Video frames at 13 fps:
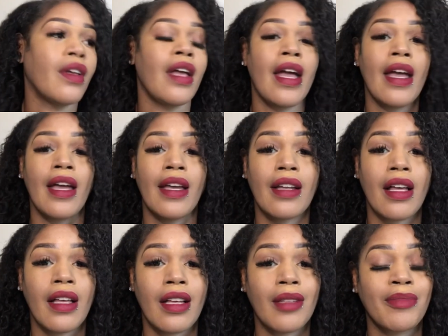And
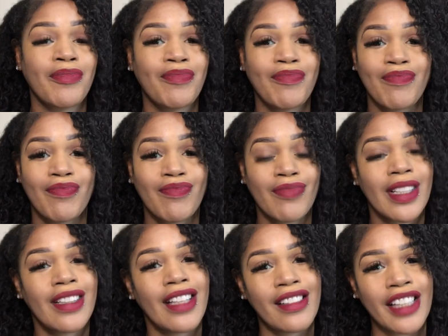
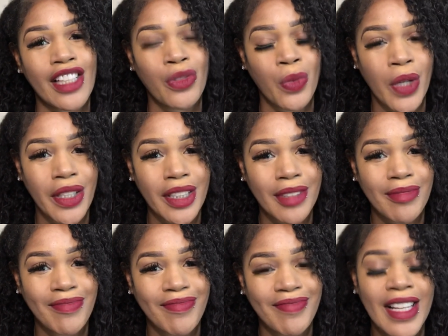let's get to work.
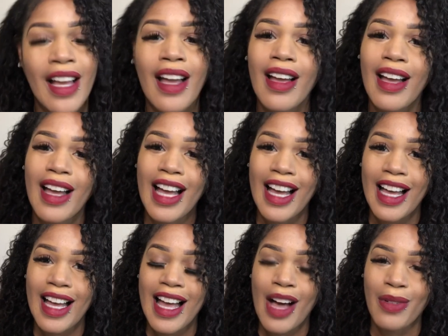
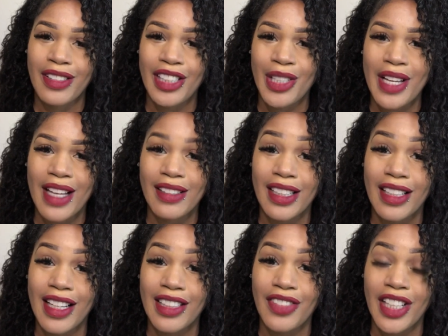I will see you guys in the
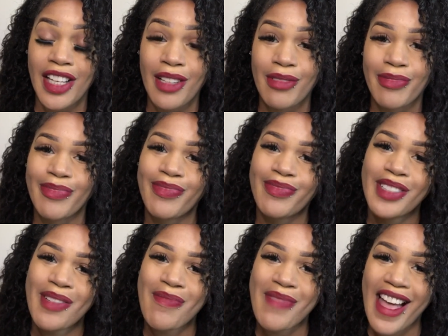next video.
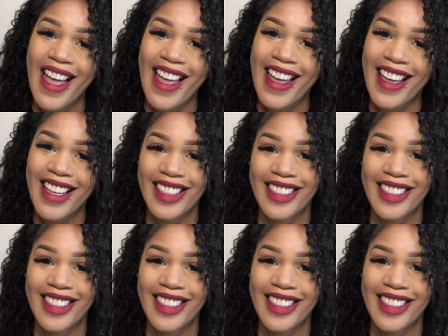Bye.